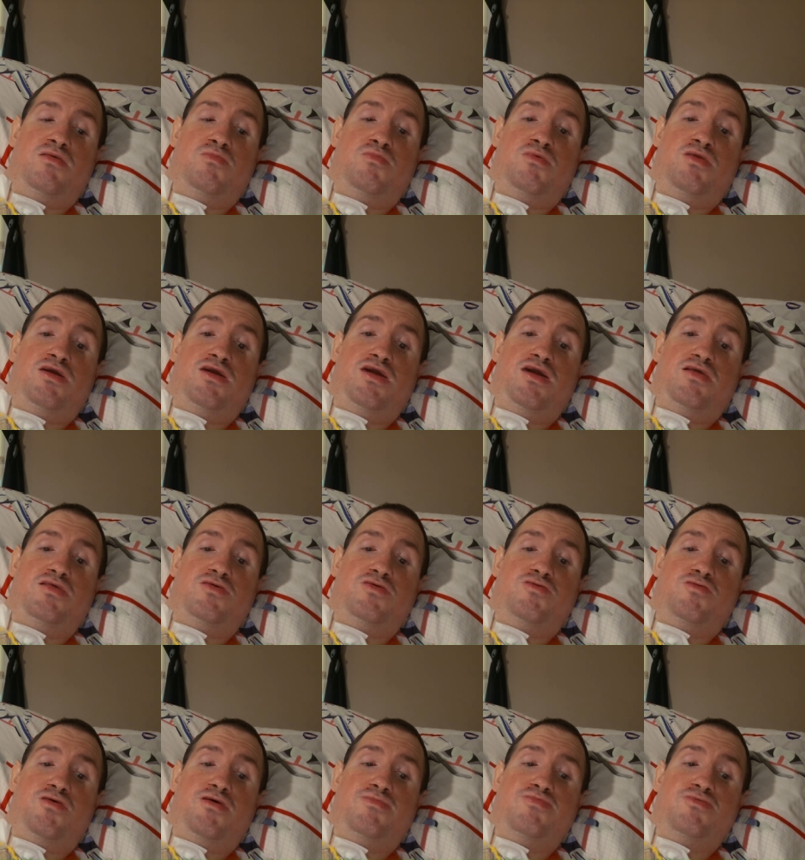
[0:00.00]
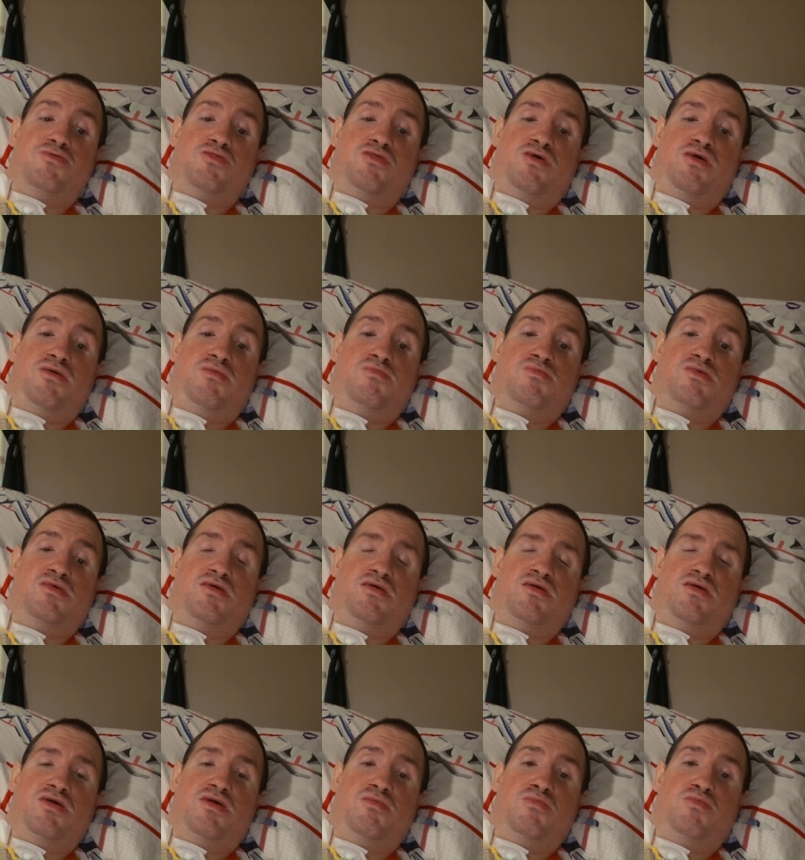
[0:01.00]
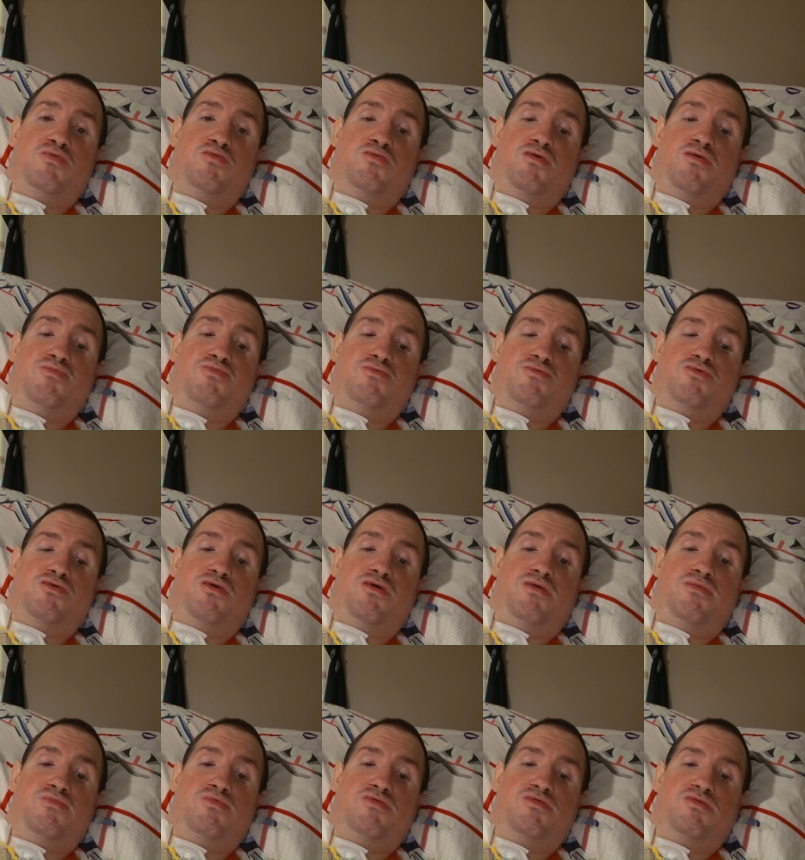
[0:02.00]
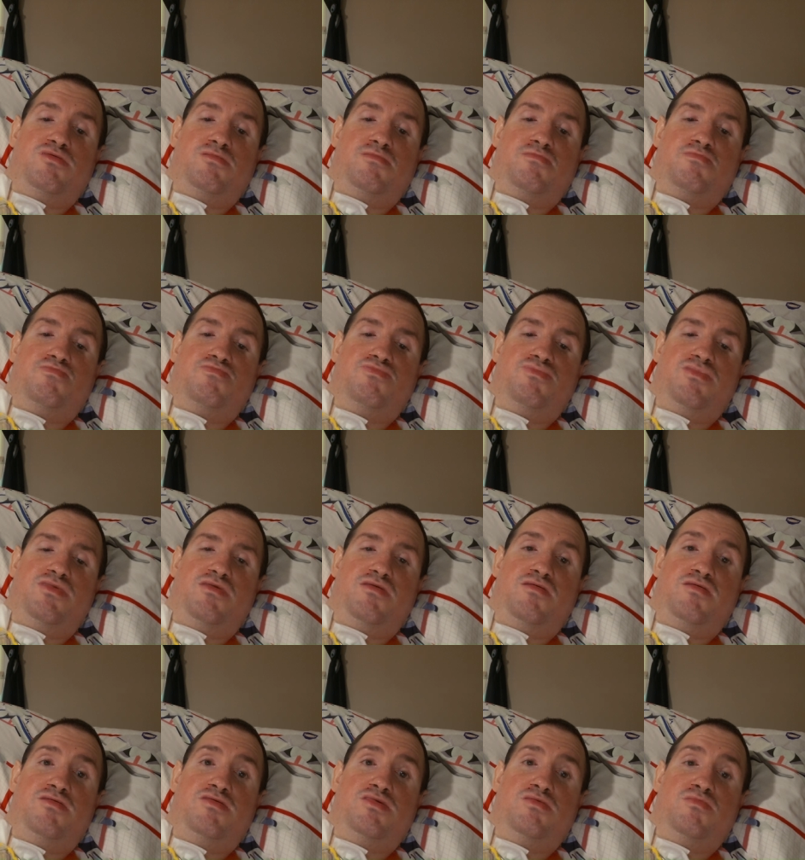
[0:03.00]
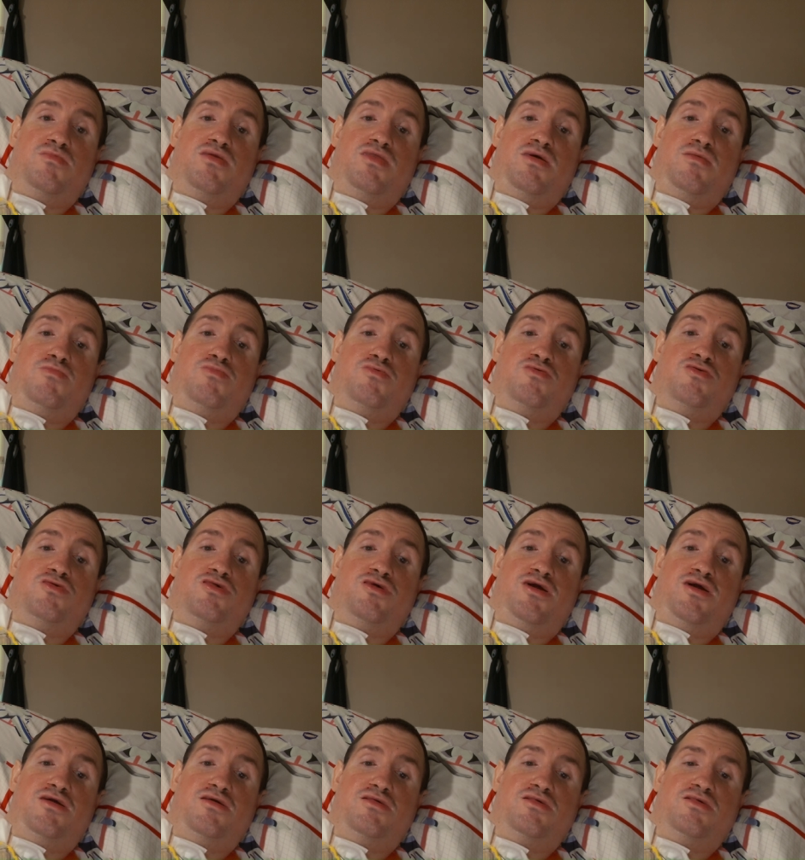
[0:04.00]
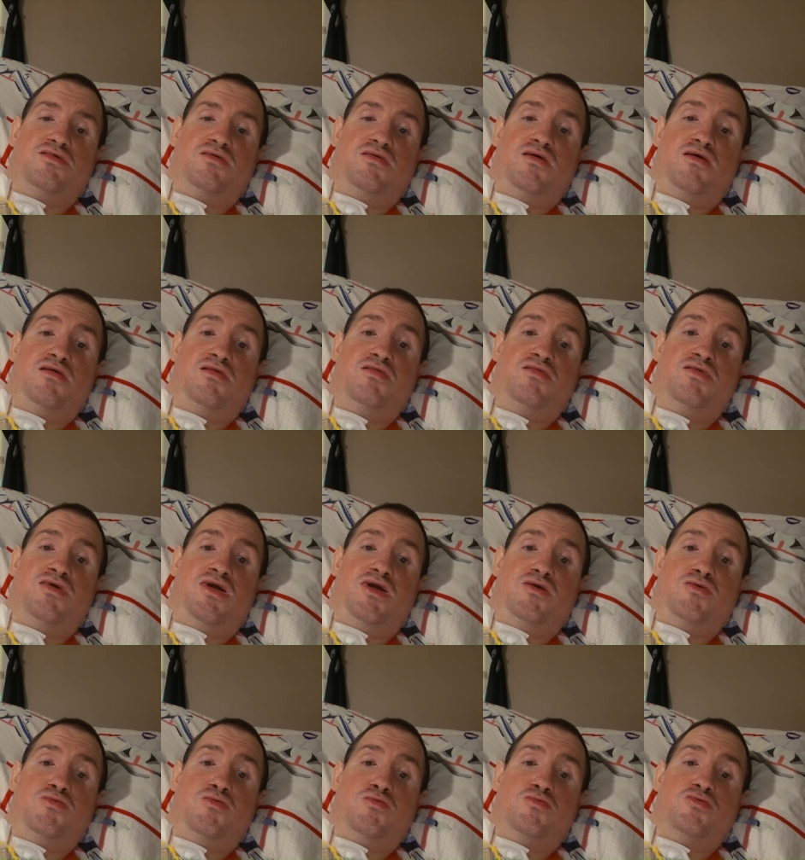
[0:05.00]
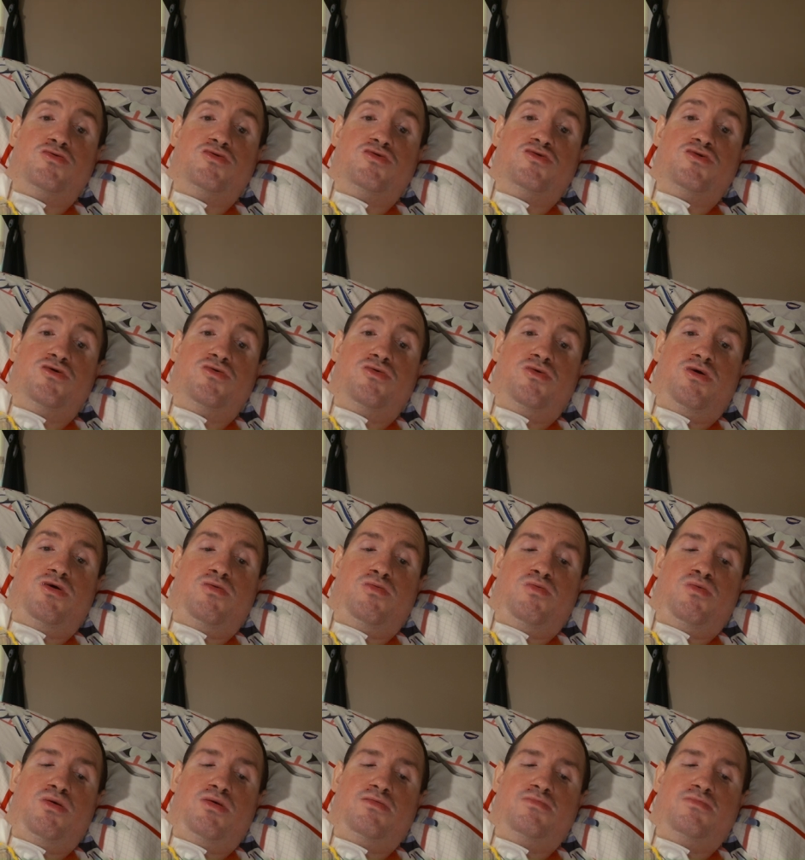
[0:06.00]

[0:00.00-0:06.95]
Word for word: when he had to drop the gloves, he would drop the gloves. So number six, Dan Carcillo.